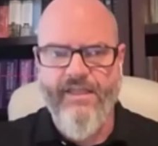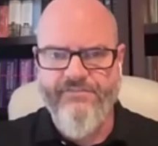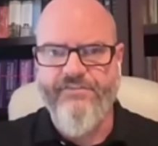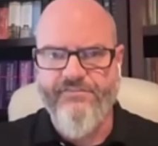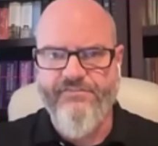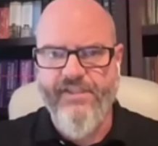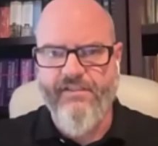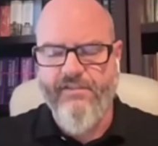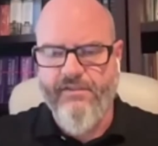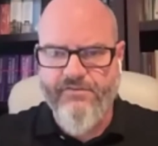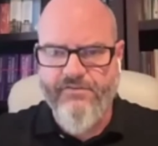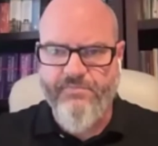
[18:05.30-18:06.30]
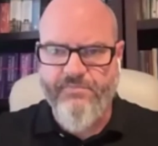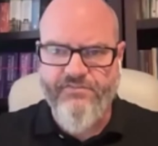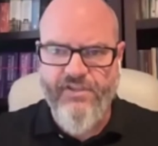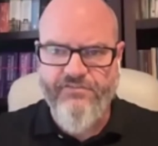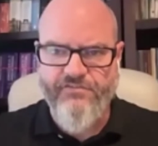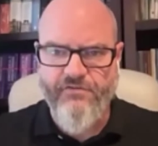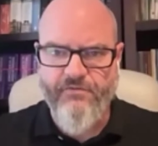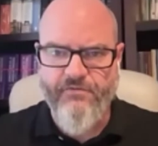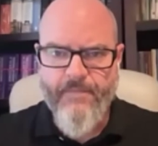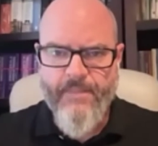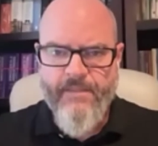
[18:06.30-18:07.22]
as distinctly dispensational.